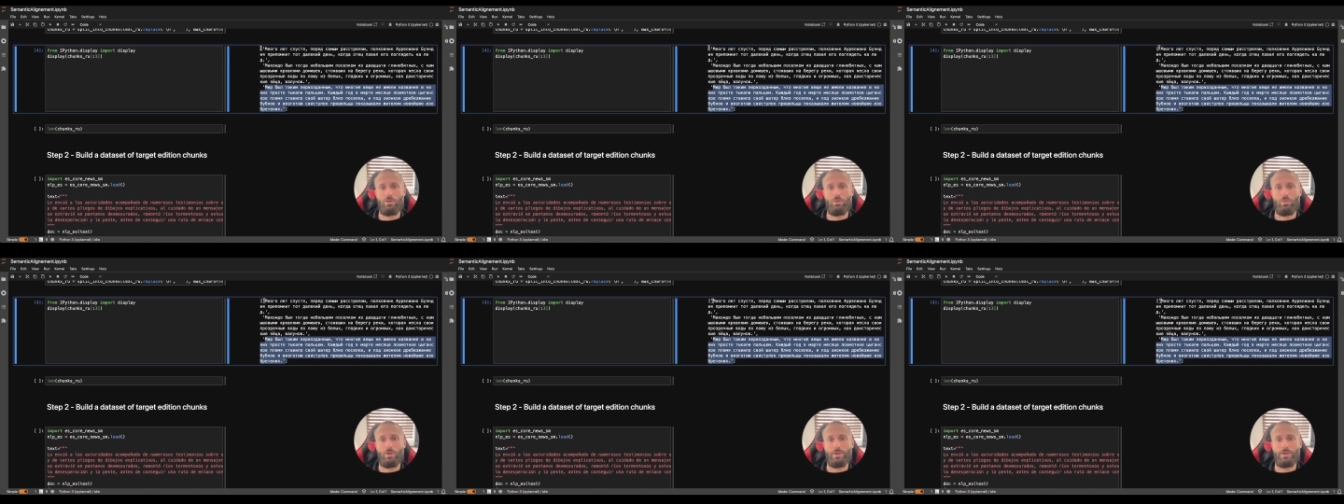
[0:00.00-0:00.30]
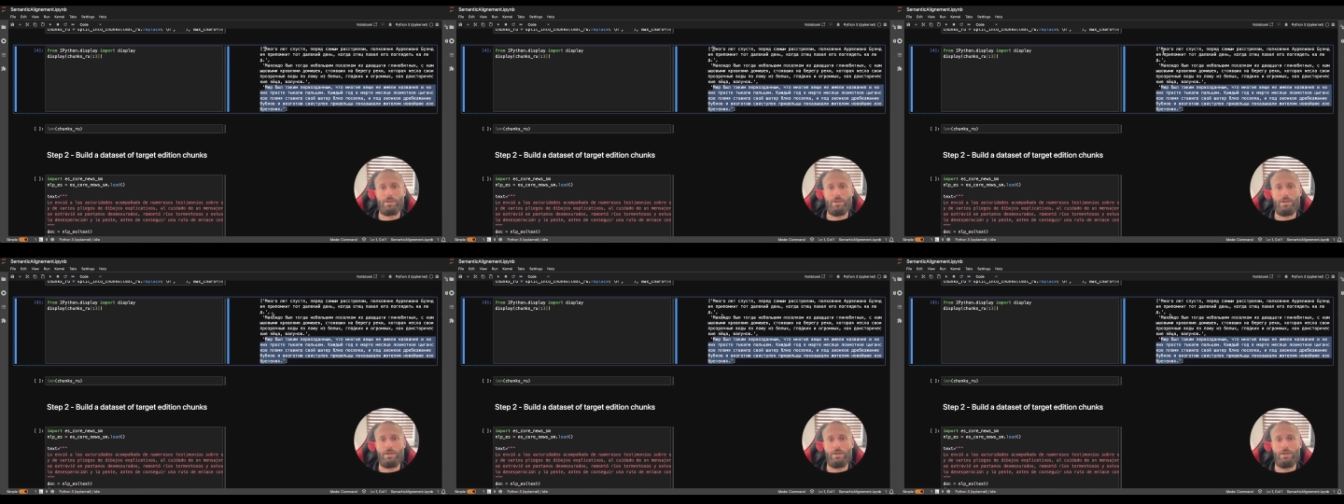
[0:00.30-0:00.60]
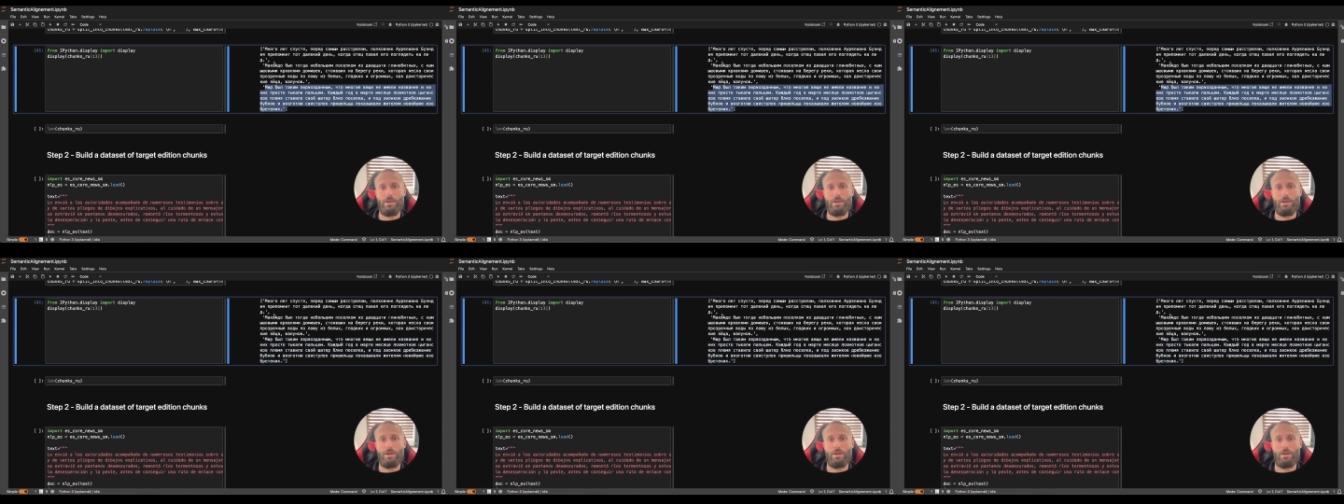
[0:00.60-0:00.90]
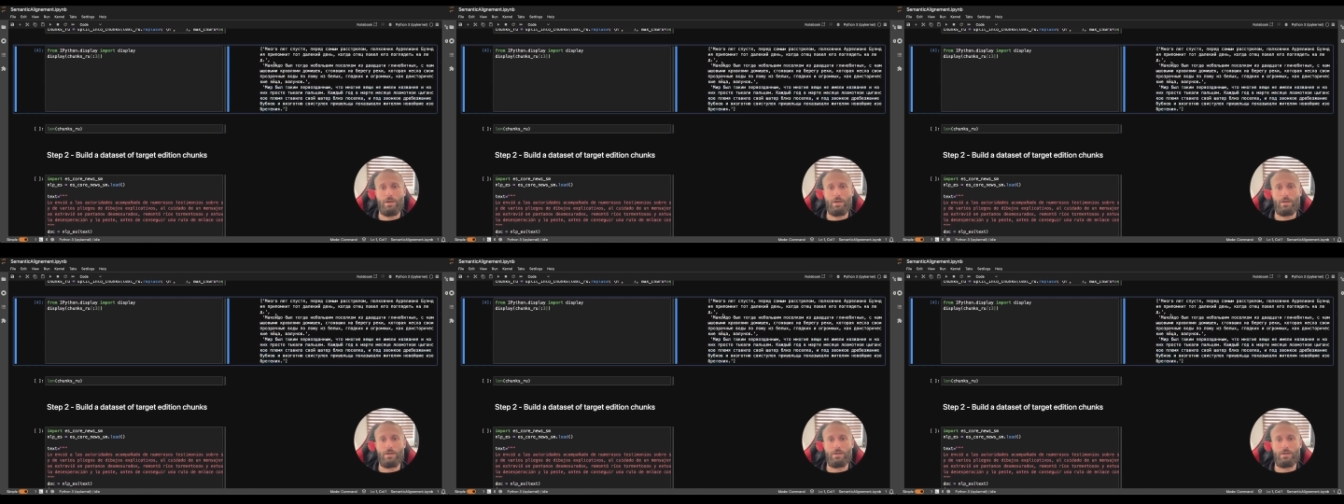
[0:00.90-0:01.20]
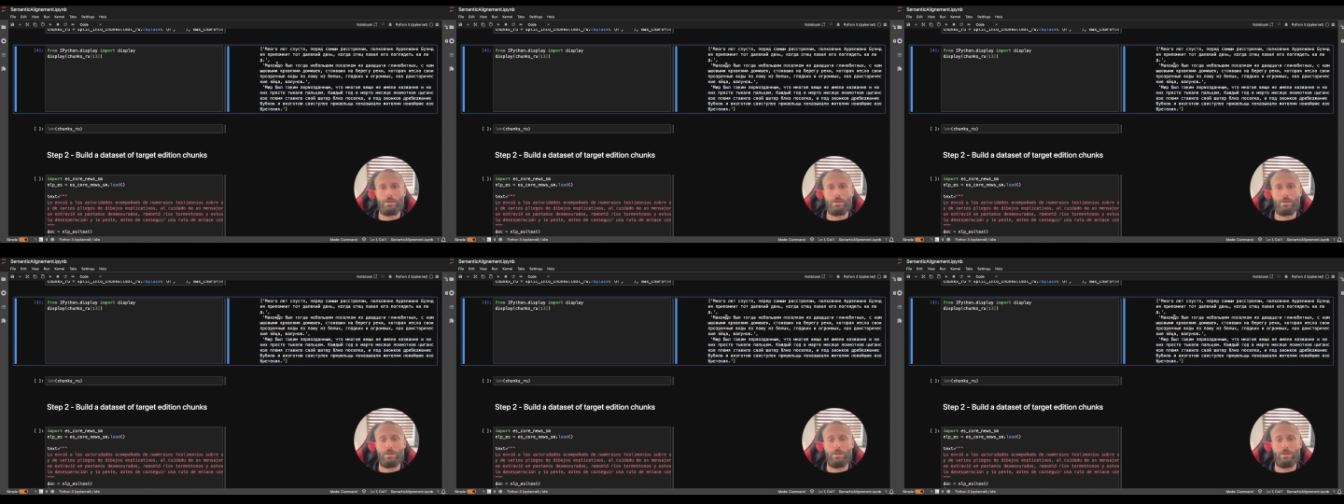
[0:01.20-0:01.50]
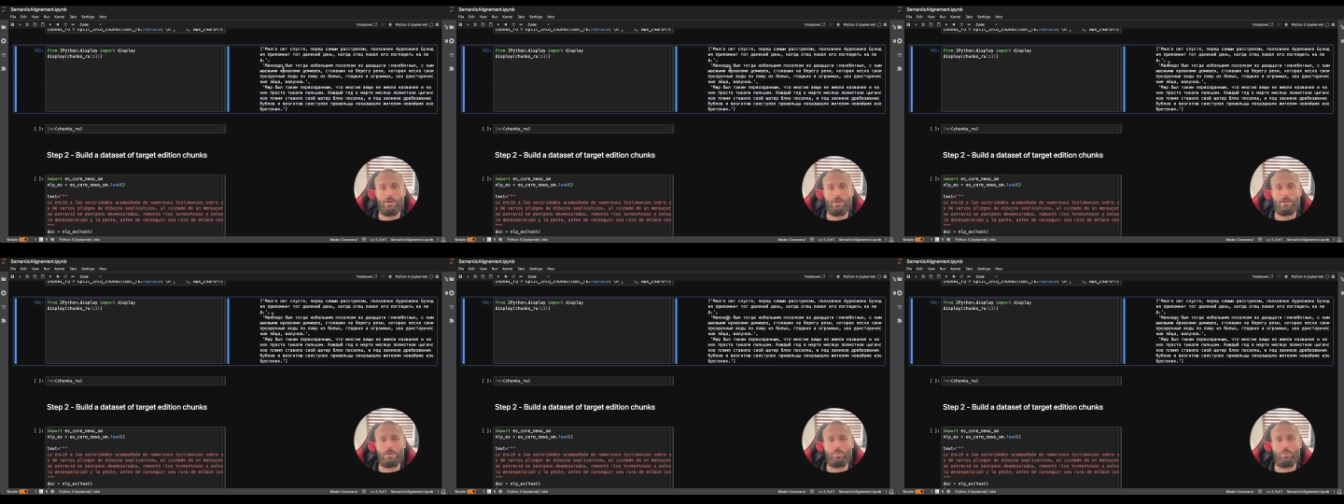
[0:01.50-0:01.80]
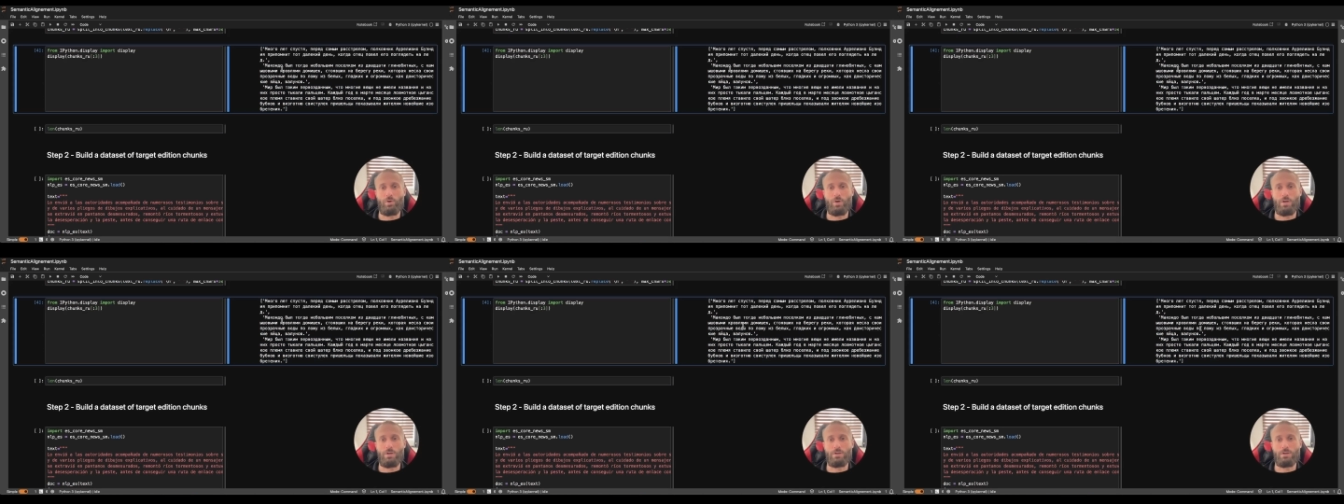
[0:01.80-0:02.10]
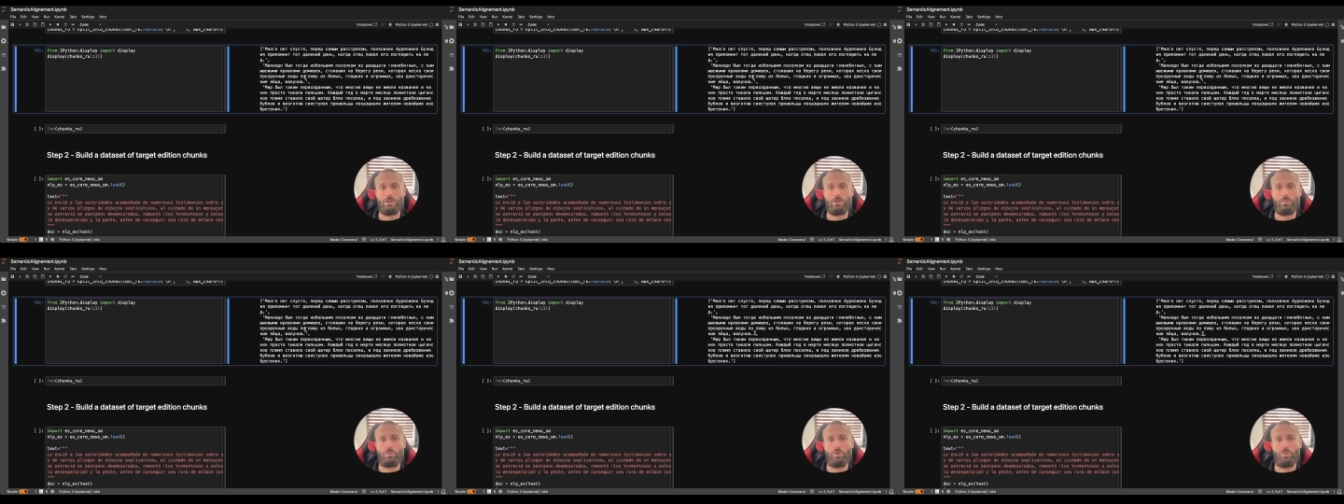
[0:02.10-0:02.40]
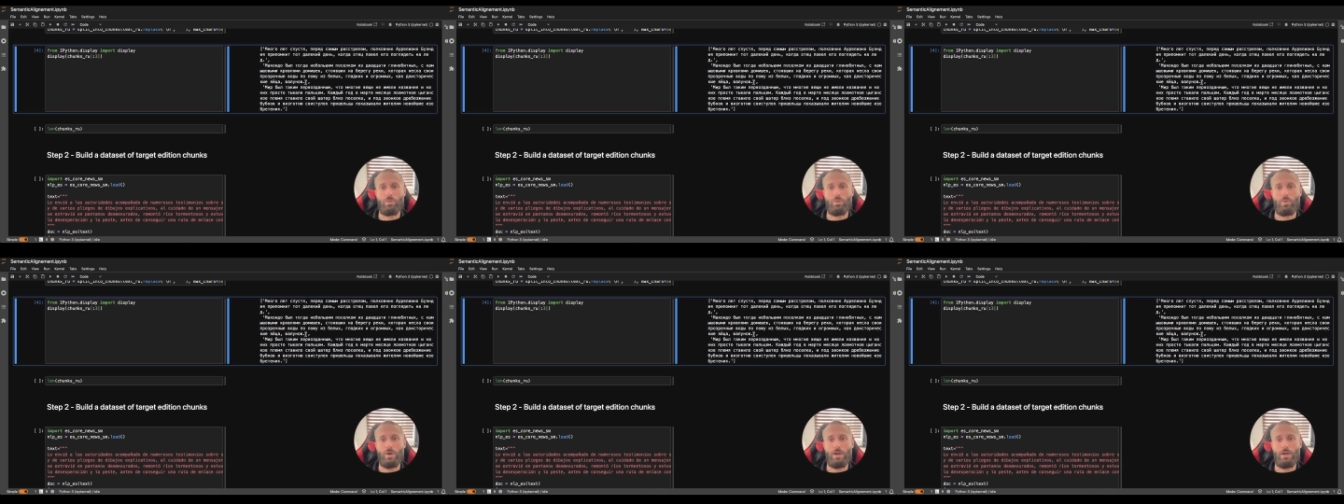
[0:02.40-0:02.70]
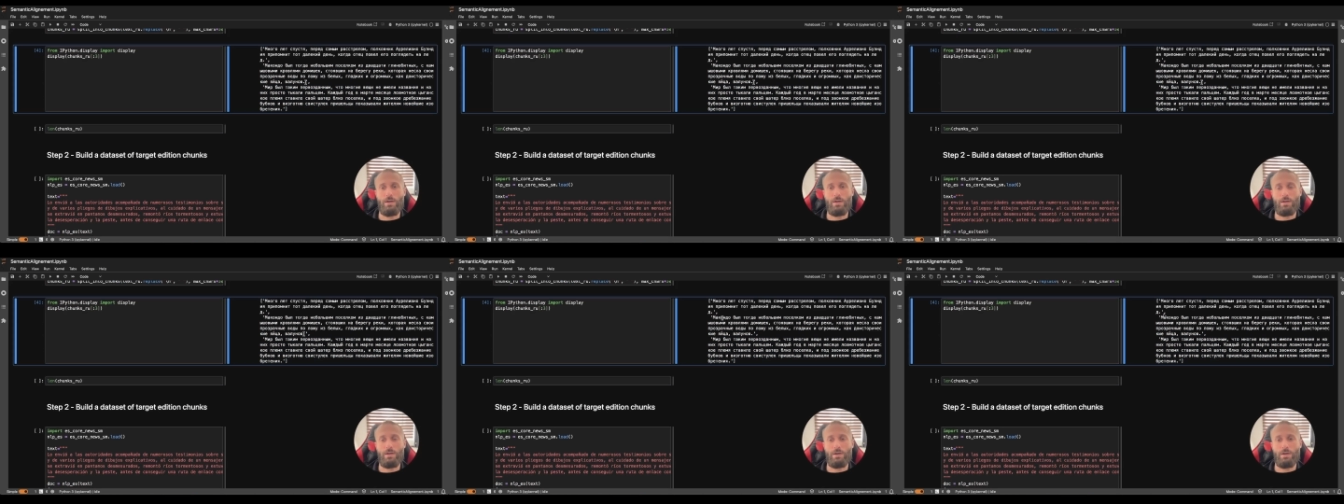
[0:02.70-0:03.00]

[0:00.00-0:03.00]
will see that they separated in a proper way,